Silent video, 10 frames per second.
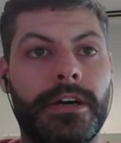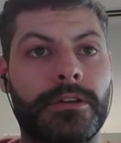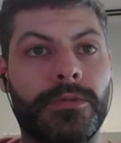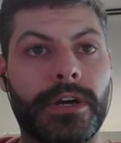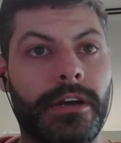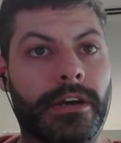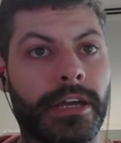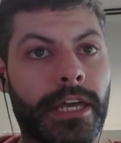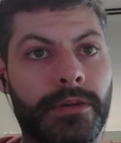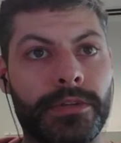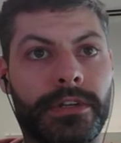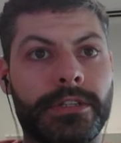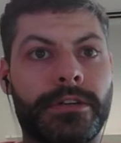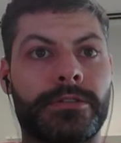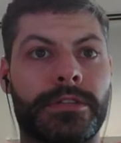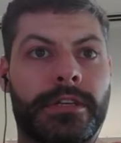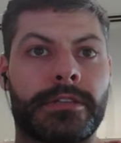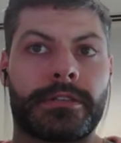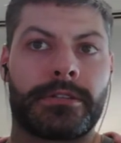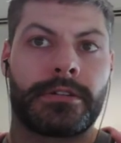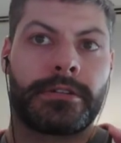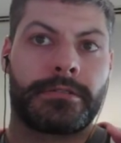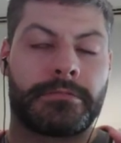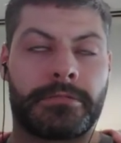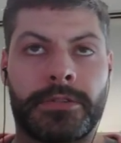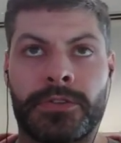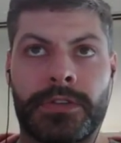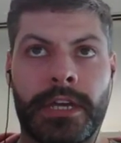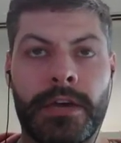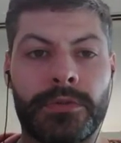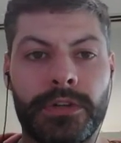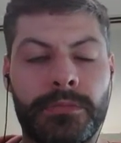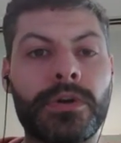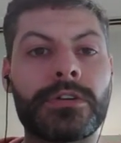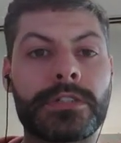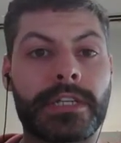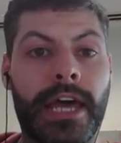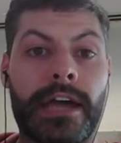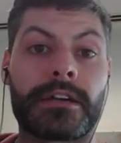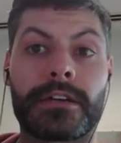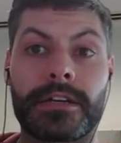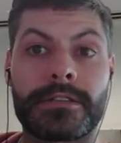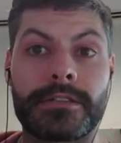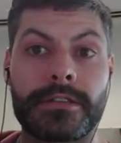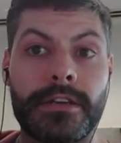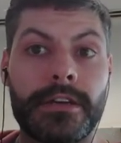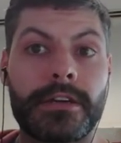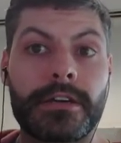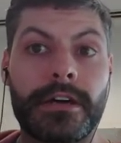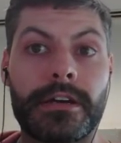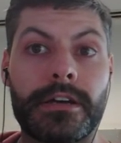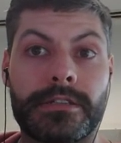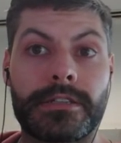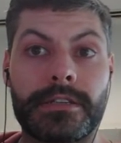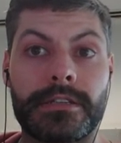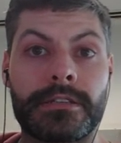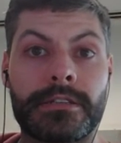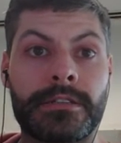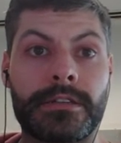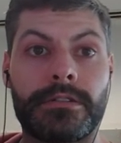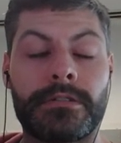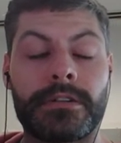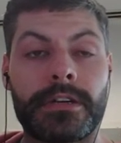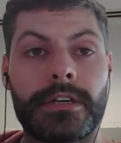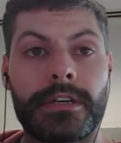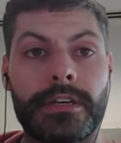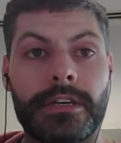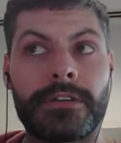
where amyloidosis, or just amyloid protein aggregates, cause disease. So if